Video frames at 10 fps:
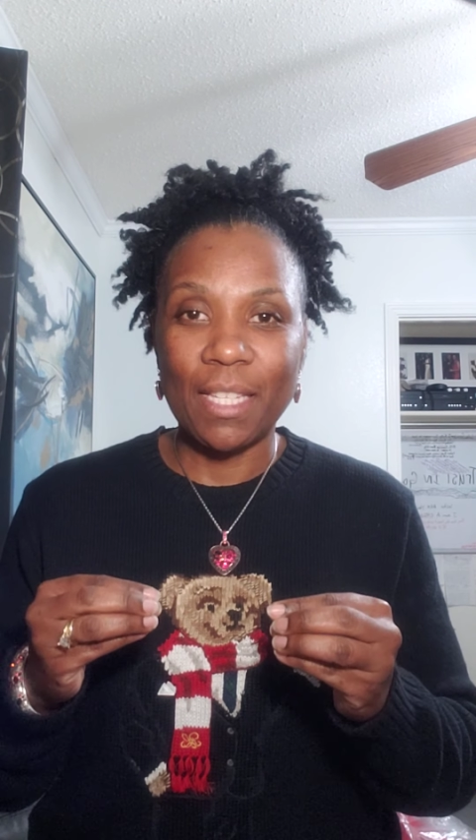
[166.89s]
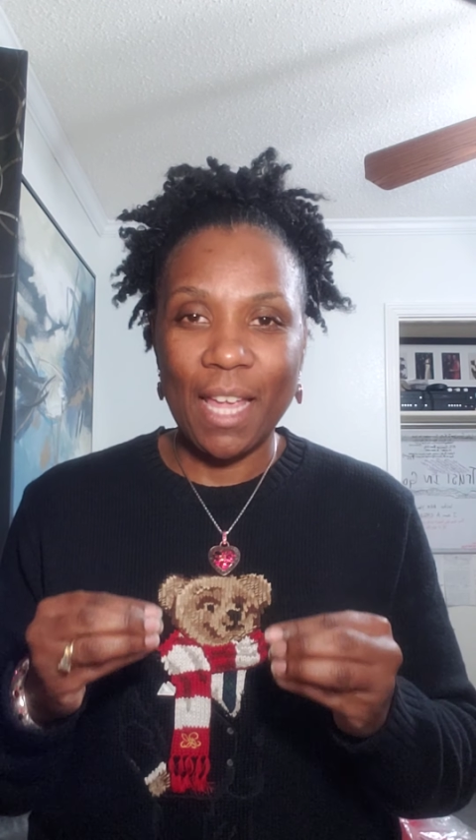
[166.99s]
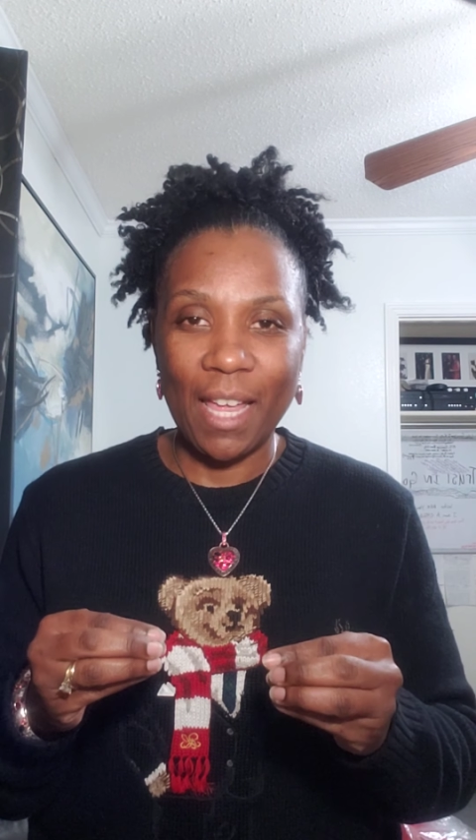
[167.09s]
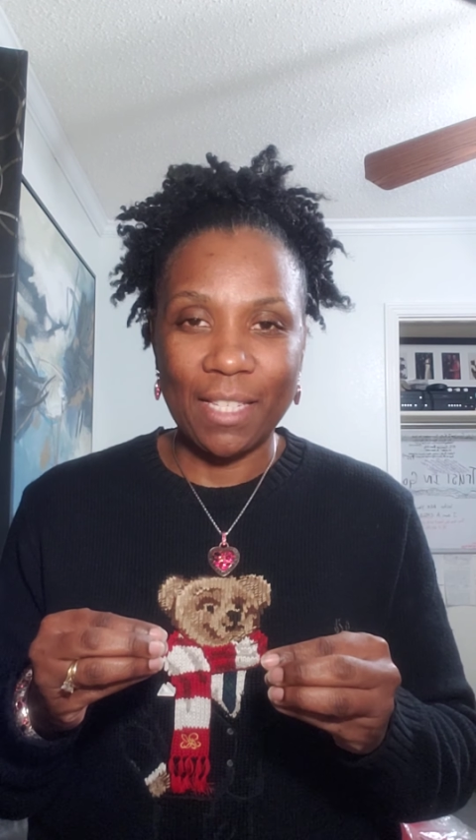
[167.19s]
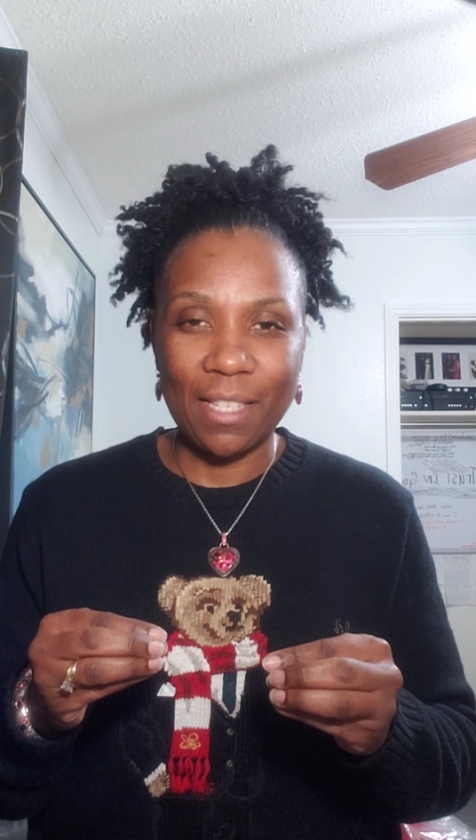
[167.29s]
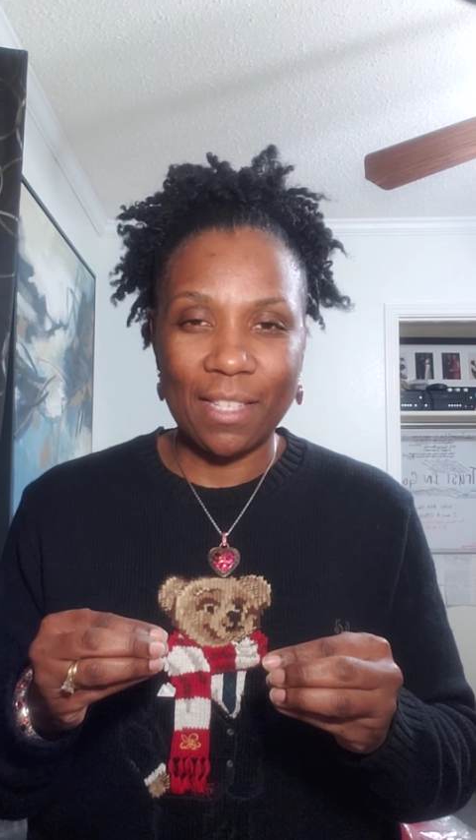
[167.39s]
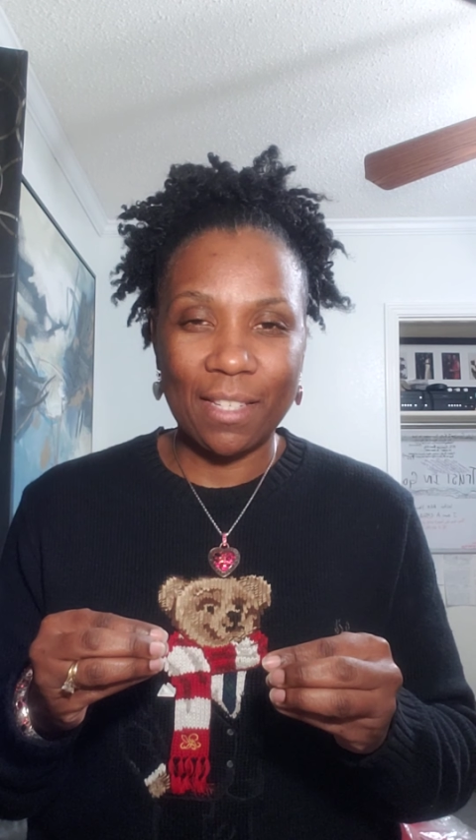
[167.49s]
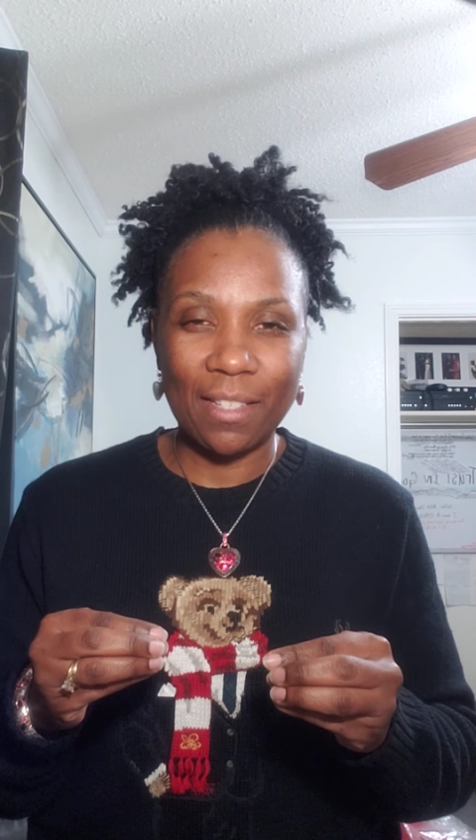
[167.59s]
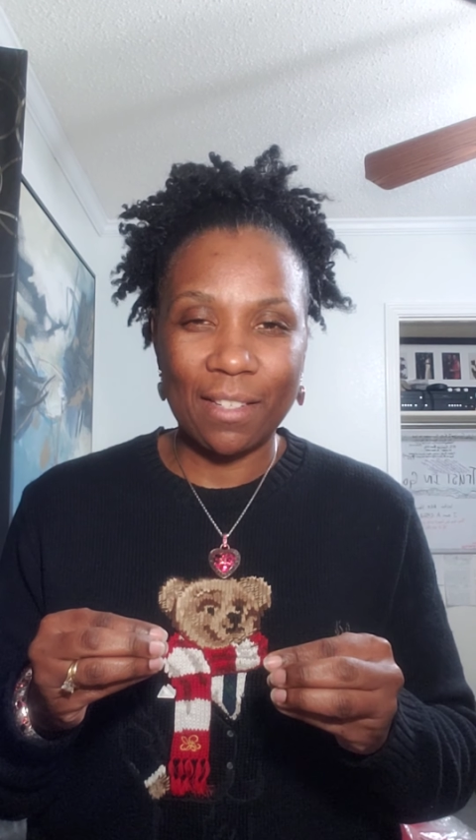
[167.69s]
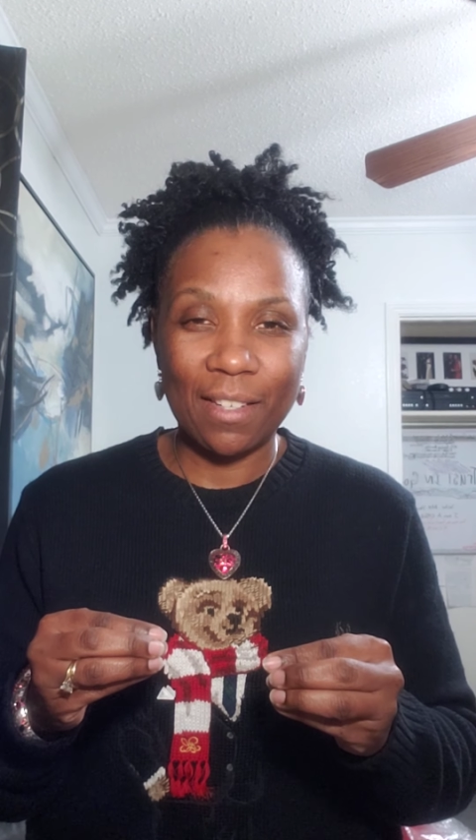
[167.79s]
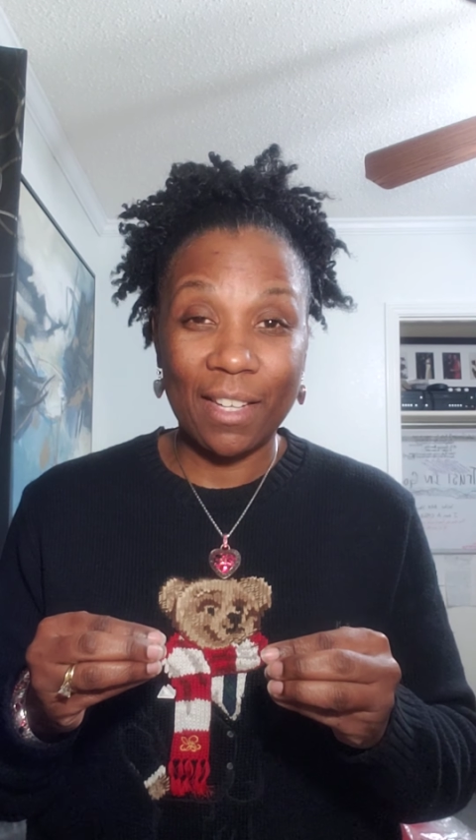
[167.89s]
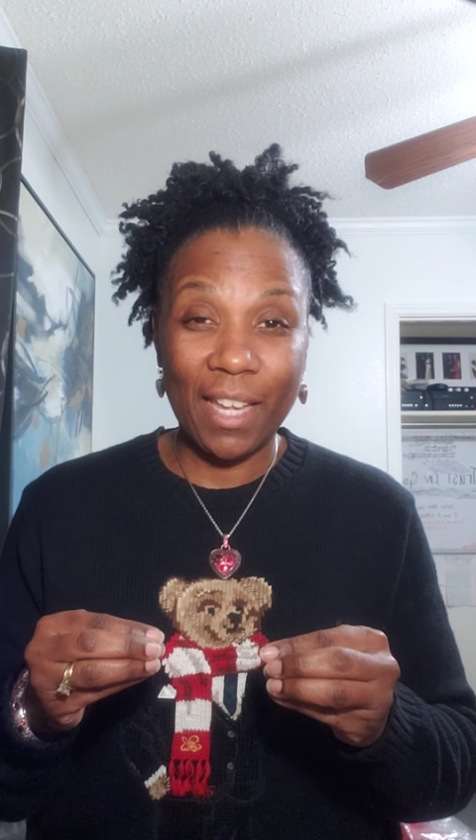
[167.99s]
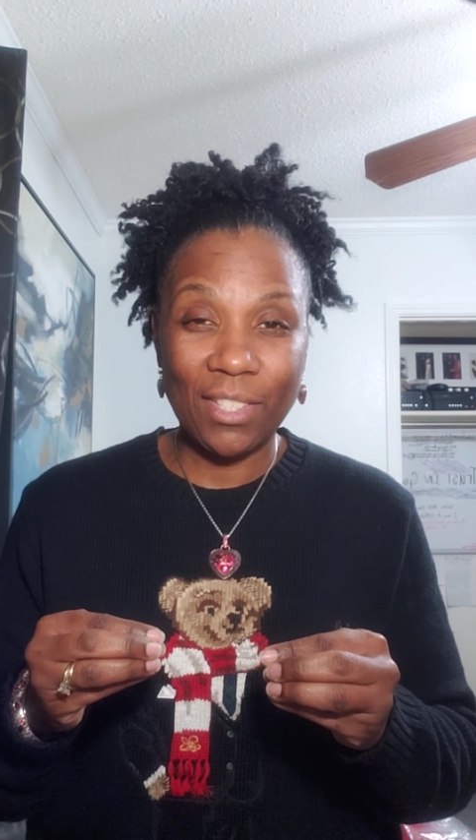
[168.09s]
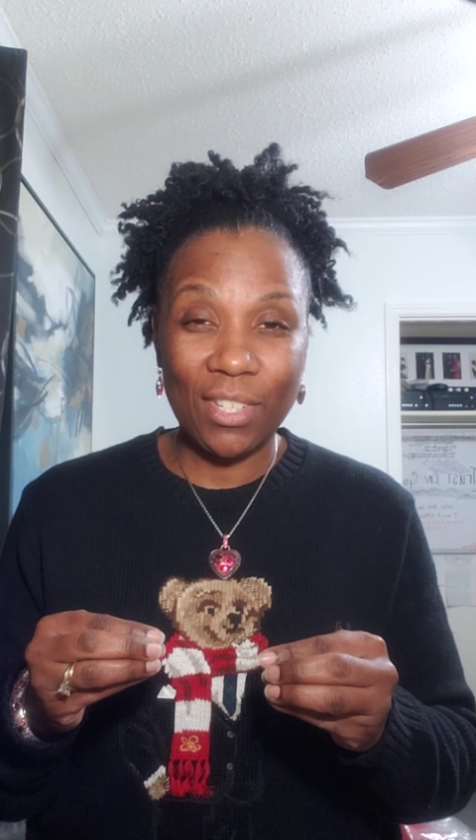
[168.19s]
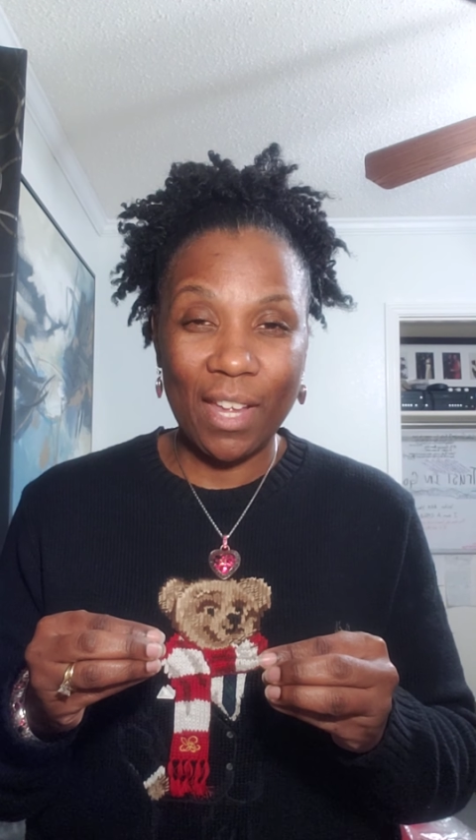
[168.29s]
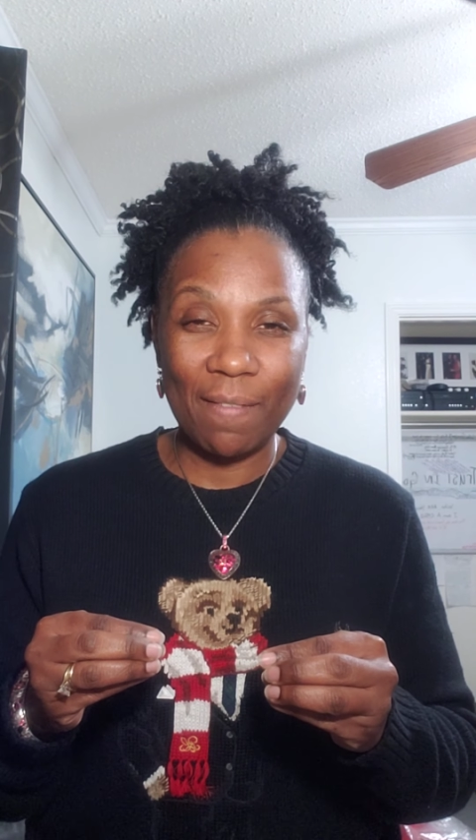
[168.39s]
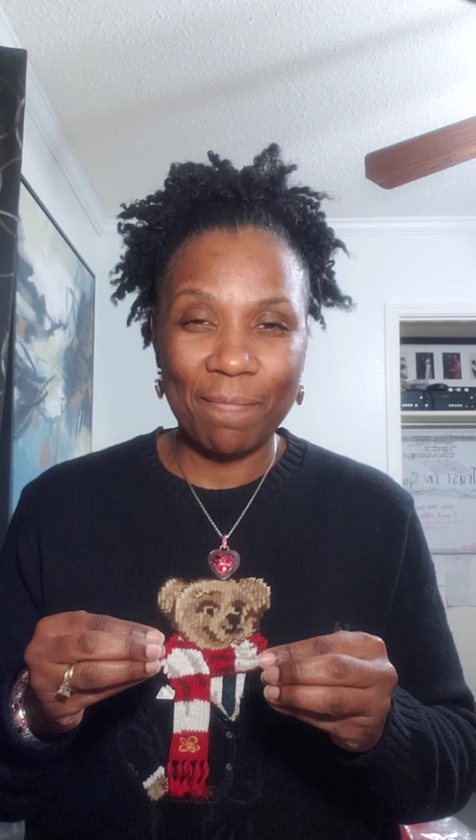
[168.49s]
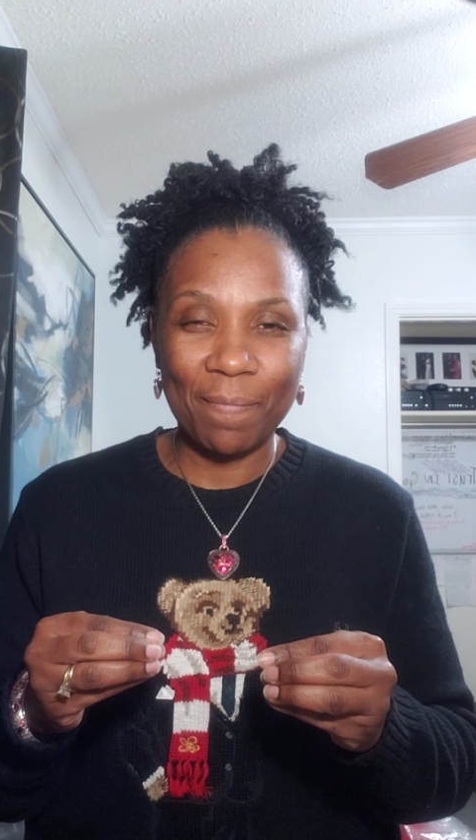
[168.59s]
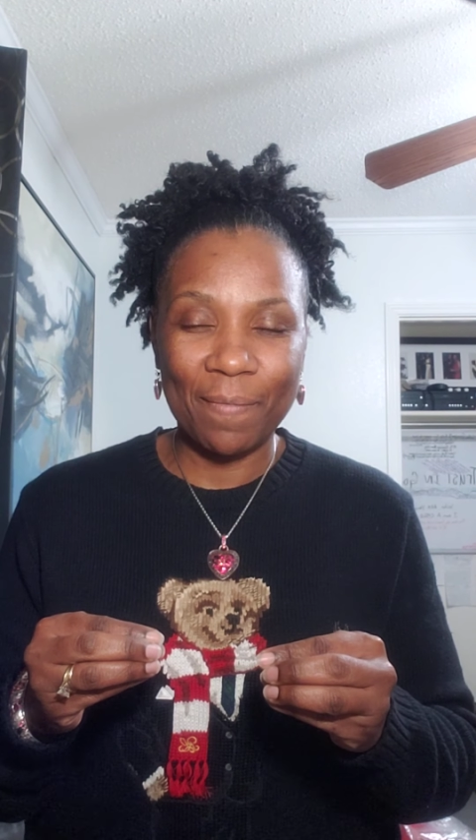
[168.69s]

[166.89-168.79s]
test. Catch that?